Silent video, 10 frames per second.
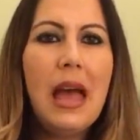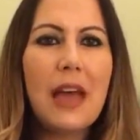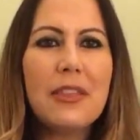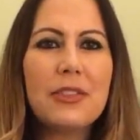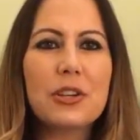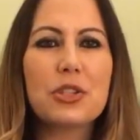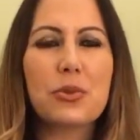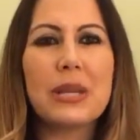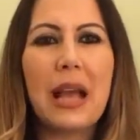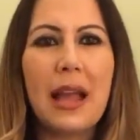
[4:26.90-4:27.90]
I think there's
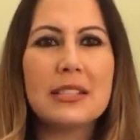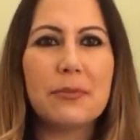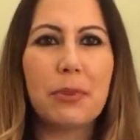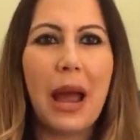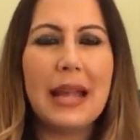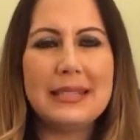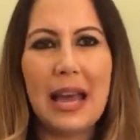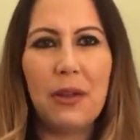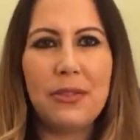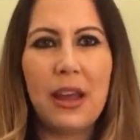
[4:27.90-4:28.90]
3 kinds of brides
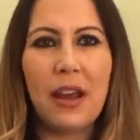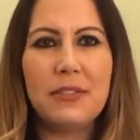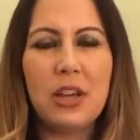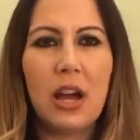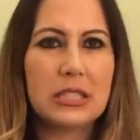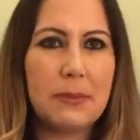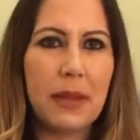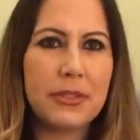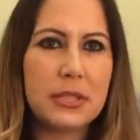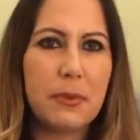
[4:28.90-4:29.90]
out there. I've talked
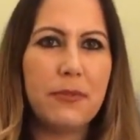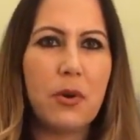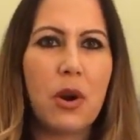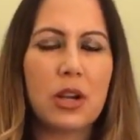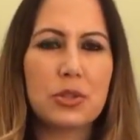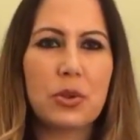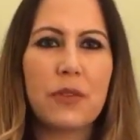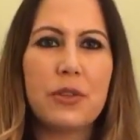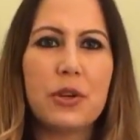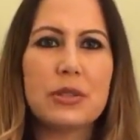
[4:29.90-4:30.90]
about this before, sort
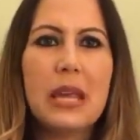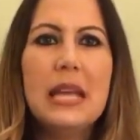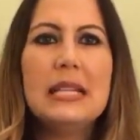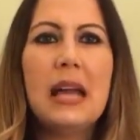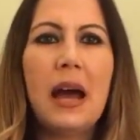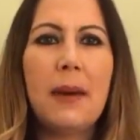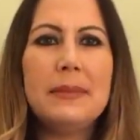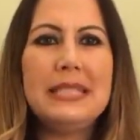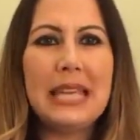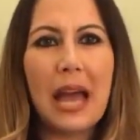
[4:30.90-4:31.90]
of those
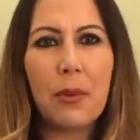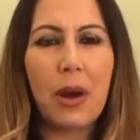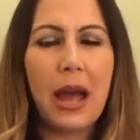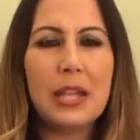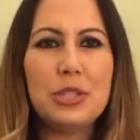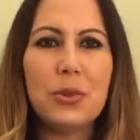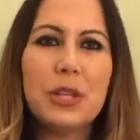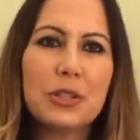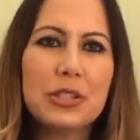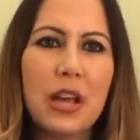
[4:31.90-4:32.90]
DIY,
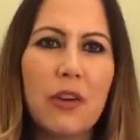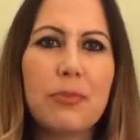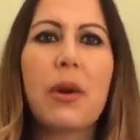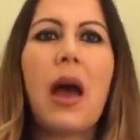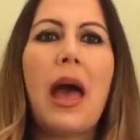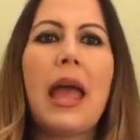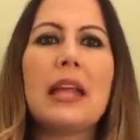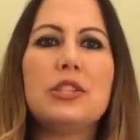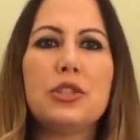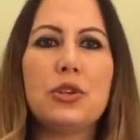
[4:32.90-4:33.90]
do-it-yourself
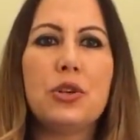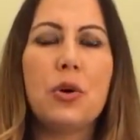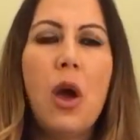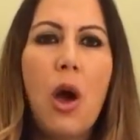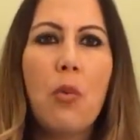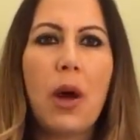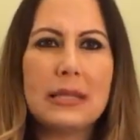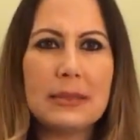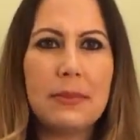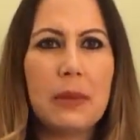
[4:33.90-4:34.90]
brides who
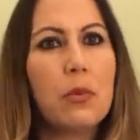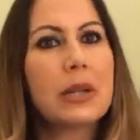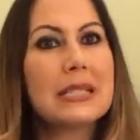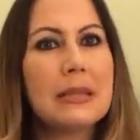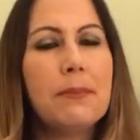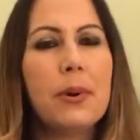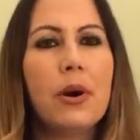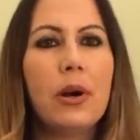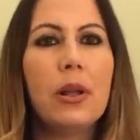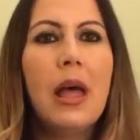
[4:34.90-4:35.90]
want something more
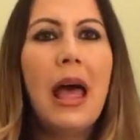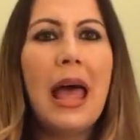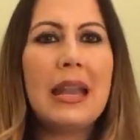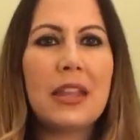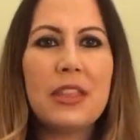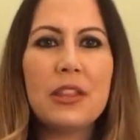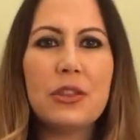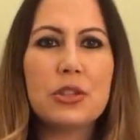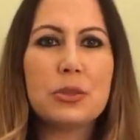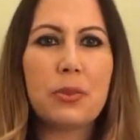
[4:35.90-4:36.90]
simple, and I think
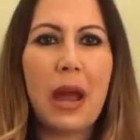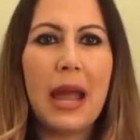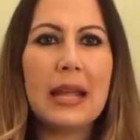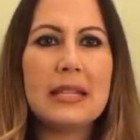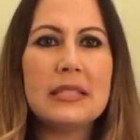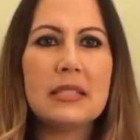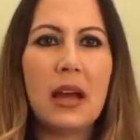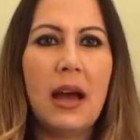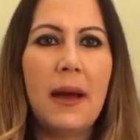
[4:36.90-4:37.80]
those brides